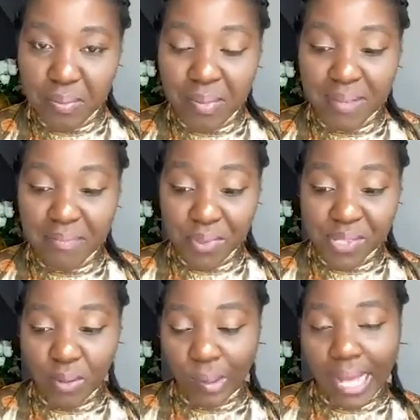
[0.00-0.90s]
my
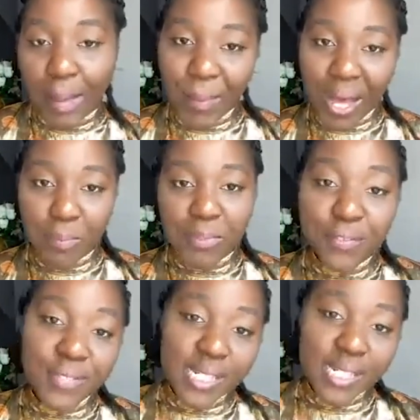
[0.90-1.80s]
music will come out because
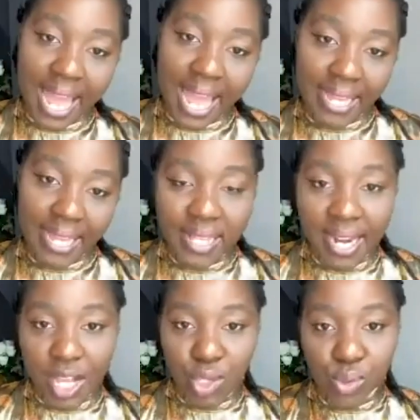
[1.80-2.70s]
it's one of the
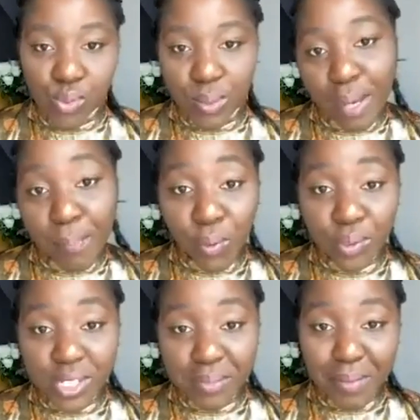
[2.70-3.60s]
tags that I use when
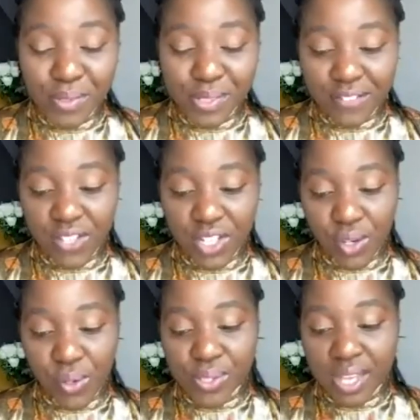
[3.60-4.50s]
uploading my music
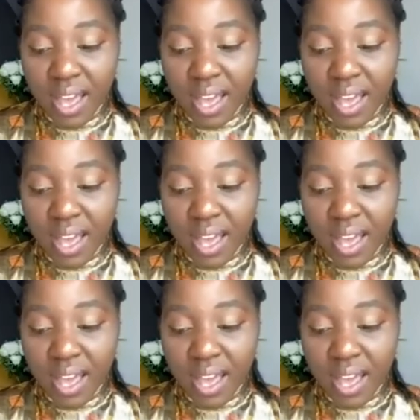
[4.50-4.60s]
videos.